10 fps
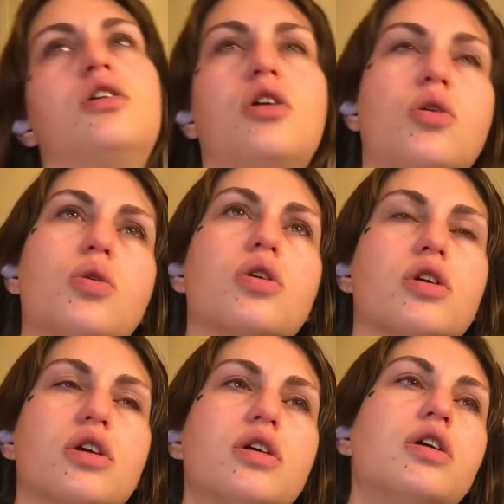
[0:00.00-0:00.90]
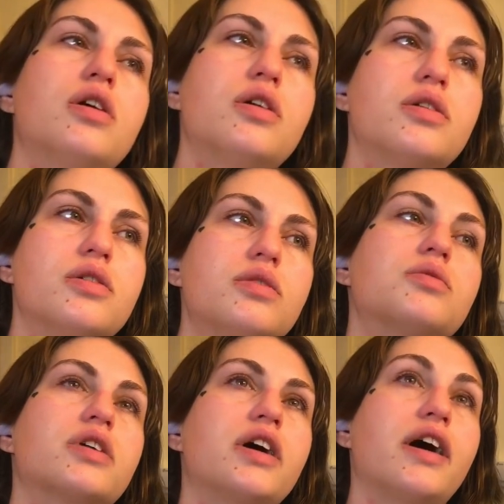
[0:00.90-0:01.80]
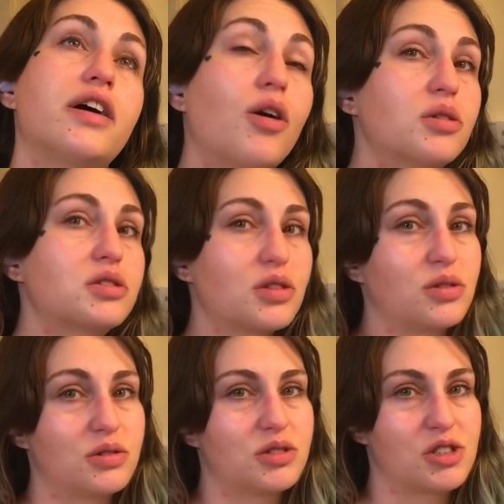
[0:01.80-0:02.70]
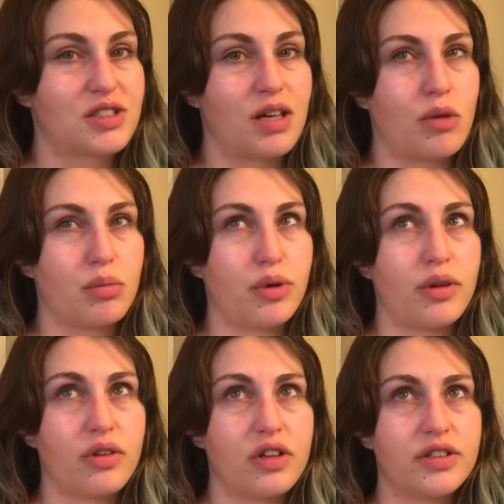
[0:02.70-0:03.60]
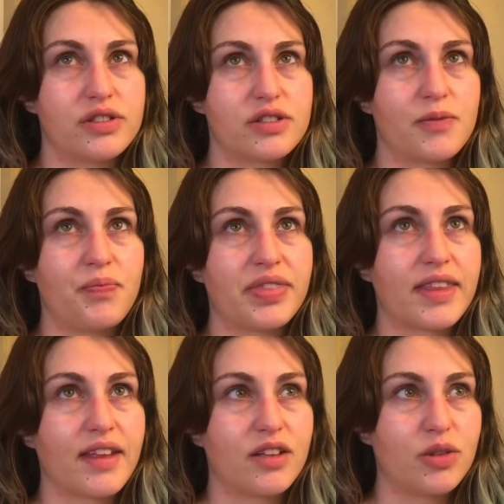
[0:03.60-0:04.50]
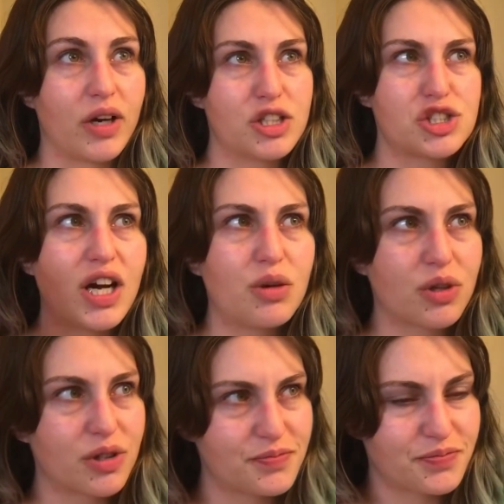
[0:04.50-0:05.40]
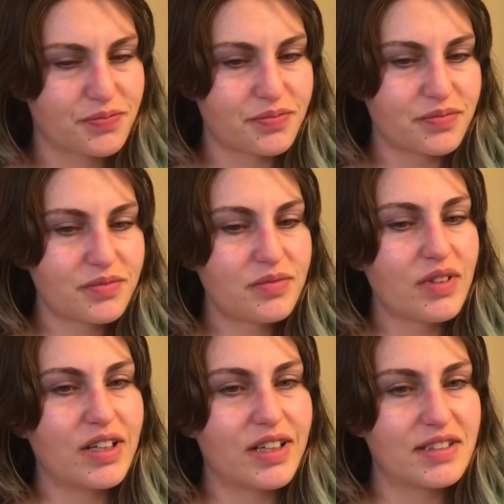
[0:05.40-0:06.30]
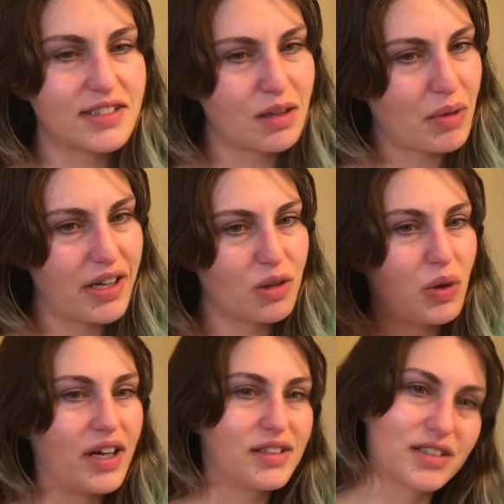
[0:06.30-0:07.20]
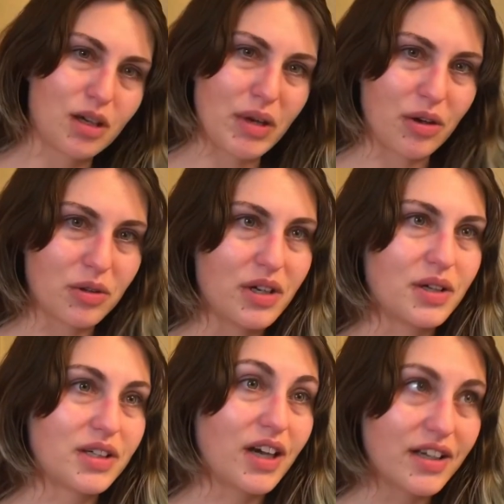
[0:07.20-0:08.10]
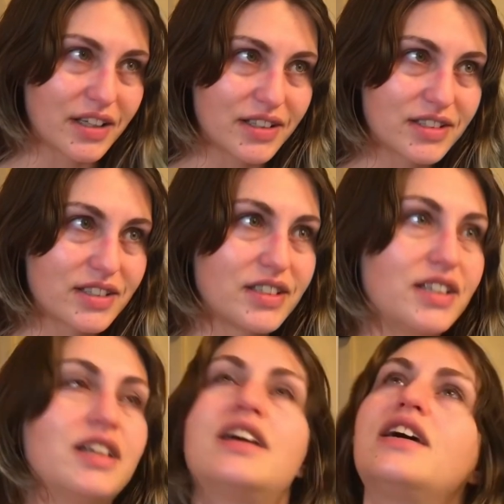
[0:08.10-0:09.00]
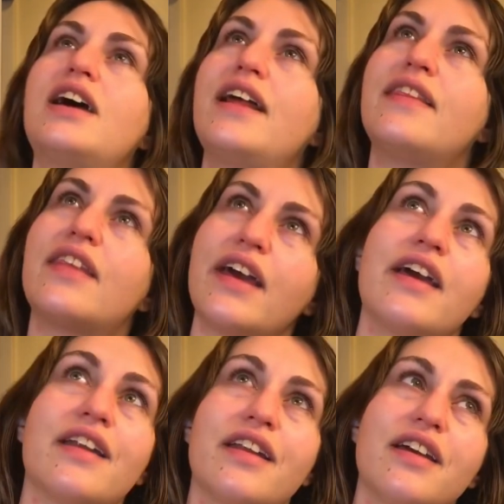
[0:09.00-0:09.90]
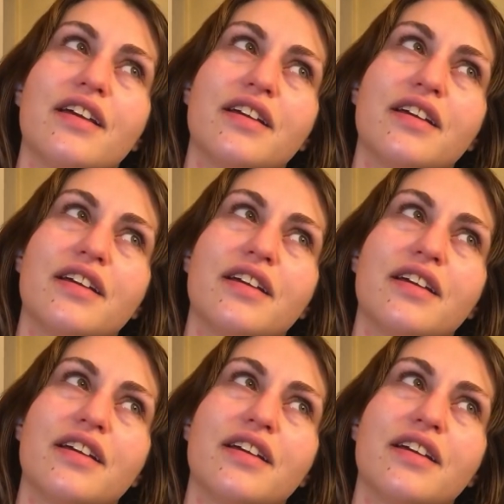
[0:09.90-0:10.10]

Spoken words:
Or, what I also just came up with is, do I shower, get my hair wet, come out, cut it, and then